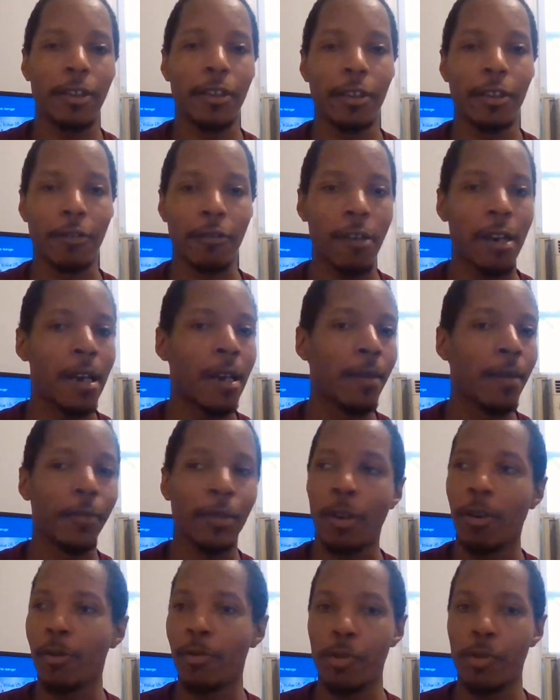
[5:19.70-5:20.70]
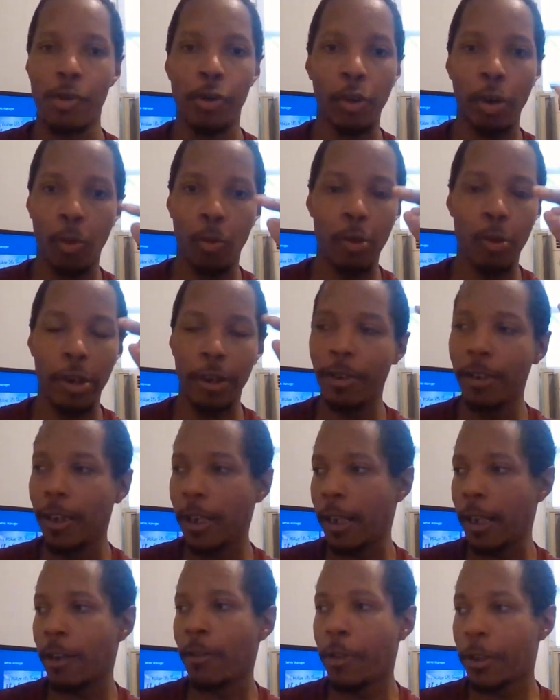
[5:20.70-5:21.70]
your crimes aren't nowhere
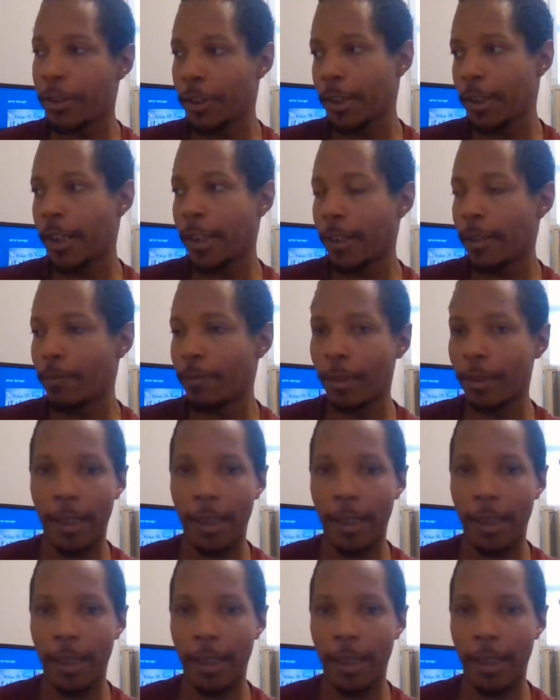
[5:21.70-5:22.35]
near the same.